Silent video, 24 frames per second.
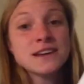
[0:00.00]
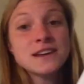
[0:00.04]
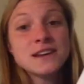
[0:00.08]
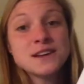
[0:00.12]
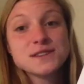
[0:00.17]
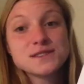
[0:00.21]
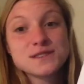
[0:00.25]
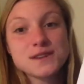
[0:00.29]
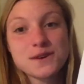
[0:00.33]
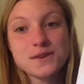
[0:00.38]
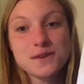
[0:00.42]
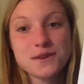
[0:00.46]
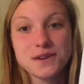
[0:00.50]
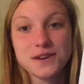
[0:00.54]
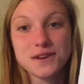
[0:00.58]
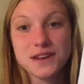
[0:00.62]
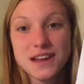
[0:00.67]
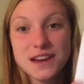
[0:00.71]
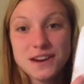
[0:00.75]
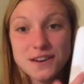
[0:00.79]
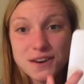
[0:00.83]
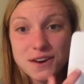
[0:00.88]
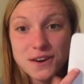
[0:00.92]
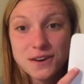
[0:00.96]
So
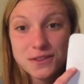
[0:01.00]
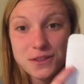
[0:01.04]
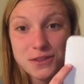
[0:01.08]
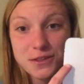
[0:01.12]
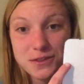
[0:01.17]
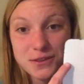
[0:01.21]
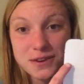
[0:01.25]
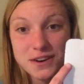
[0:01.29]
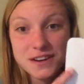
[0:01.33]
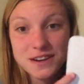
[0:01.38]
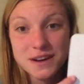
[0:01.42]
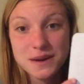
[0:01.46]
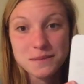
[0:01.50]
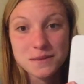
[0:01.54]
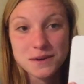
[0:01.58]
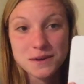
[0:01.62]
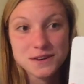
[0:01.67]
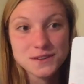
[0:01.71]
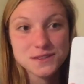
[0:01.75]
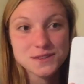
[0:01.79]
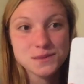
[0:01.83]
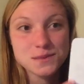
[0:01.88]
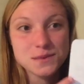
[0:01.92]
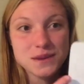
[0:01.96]
here are the 3
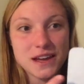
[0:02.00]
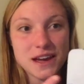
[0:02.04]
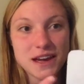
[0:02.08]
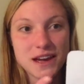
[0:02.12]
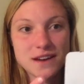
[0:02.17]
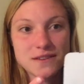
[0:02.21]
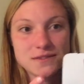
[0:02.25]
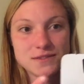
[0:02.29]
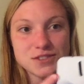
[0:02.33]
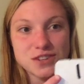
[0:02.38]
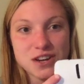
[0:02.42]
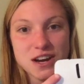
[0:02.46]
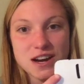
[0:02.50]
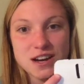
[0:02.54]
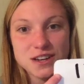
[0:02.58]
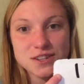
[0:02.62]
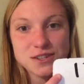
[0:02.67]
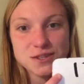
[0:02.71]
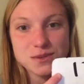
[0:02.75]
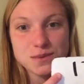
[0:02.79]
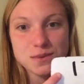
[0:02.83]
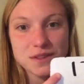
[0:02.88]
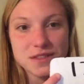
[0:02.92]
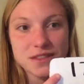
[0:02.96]
numbers. We have
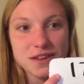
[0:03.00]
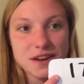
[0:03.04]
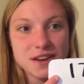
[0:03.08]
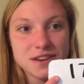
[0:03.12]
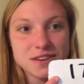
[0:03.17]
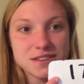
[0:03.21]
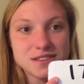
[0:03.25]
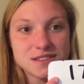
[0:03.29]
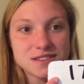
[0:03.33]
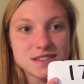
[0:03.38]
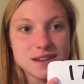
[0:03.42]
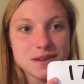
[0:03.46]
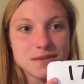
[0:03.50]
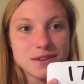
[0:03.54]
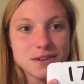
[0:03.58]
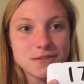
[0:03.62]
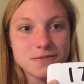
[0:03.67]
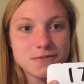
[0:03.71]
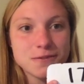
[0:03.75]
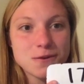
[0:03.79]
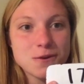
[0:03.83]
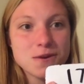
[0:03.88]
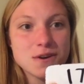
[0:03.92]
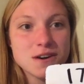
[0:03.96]
Josh with
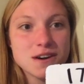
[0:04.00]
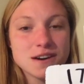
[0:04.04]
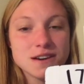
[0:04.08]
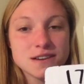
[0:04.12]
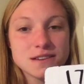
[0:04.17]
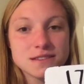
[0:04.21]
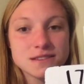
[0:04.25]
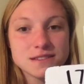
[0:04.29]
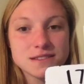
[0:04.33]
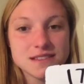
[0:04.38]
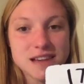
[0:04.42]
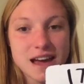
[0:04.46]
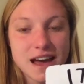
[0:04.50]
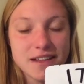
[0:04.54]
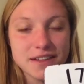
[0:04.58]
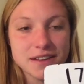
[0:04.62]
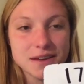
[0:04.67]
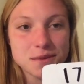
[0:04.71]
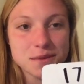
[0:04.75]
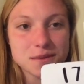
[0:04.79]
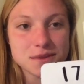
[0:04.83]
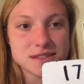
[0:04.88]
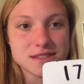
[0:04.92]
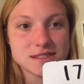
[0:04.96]
174, Sally
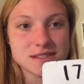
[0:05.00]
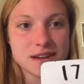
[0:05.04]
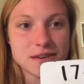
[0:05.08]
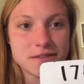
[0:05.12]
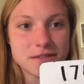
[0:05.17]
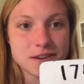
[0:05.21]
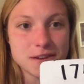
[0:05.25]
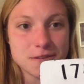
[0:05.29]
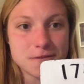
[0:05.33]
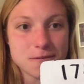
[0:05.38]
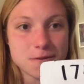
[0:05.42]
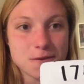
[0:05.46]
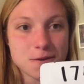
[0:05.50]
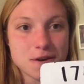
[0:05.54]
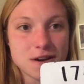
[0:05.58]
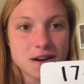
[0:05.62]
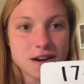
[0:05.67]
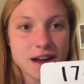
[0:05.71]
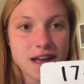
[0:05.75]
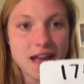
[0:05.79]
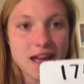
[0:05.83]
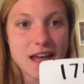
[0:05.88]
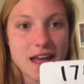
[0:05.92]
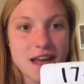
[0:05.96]
with
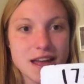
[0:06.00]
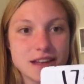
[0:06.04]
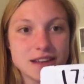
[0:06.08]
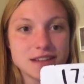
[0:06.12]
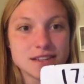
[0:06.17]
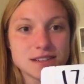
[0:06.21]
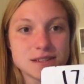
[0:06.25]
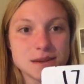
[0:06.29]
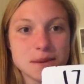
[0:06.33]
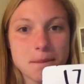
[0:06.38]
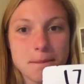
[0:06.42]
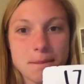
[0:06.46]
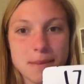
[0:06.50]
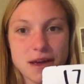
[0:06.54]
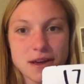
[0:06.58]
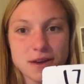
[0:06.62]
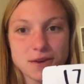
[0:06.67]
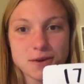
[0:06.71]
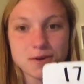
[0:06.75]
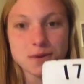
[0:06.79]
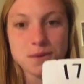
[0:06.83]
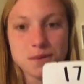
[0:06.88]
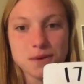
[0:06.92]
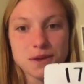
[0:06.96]
74, and
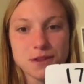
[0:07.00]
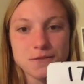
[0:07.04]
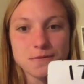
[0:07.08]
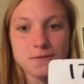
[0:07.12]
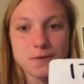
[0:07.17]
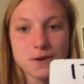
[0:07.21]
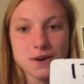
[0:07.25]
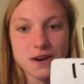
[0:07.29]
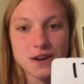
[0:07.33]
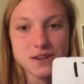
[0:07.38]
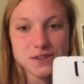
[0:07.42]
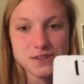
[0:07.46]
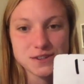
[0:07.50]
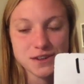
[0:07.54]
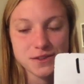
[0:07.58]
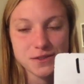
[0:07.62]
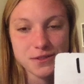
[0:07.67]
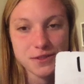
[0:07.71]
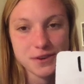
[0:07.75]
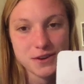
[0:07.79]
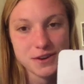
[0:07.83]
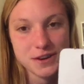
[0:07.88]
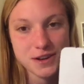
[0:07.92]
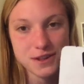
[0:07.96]
Michael with
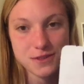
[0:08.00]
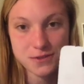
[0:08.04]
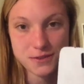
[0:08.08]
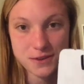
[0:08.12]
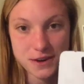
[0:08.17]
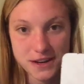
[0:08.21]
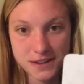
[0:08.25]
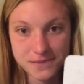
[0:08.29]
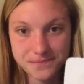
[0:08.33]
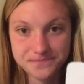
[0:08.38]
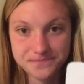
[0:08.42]
433.